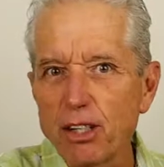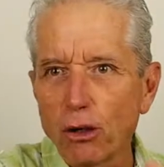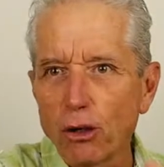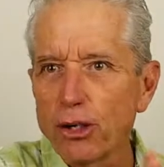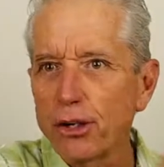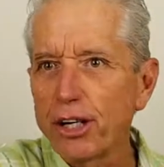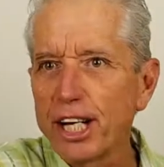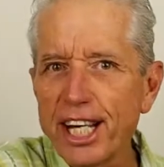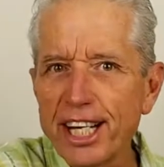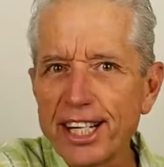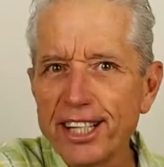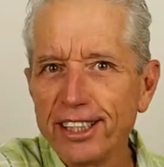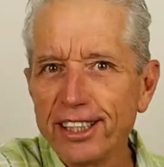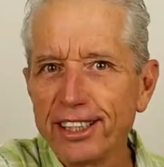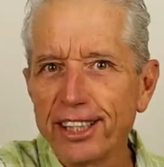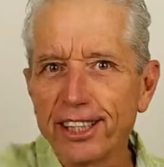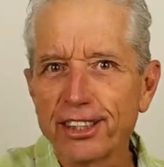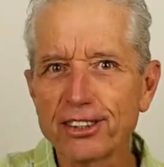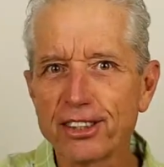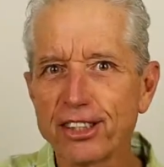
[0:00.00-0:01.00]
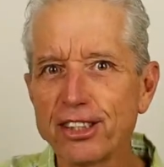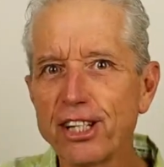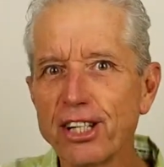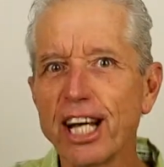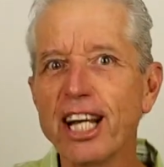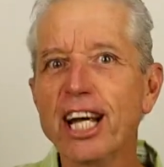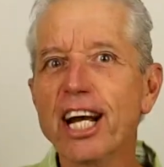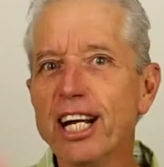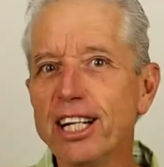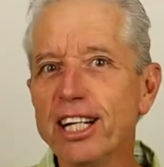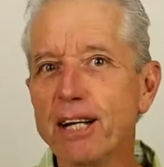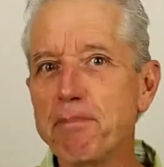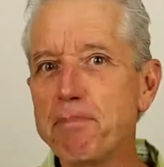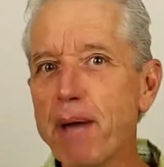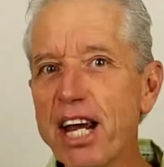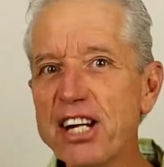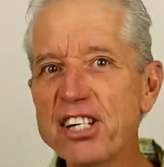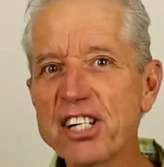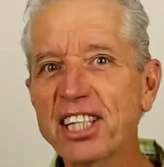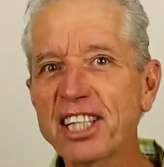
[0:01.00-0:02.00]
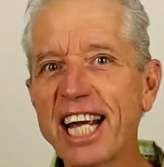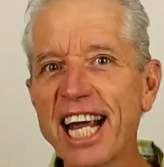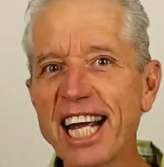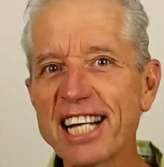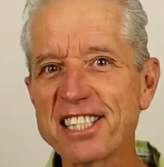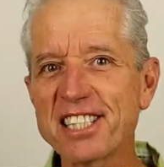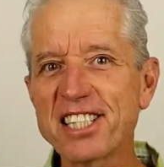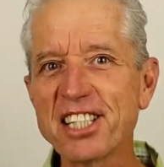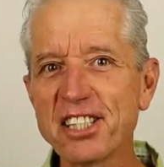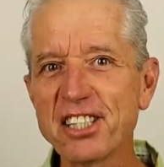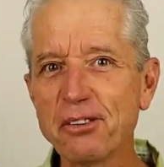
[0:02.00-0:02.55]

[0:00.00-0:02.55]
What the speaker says: you're hidden a little so the patient can't see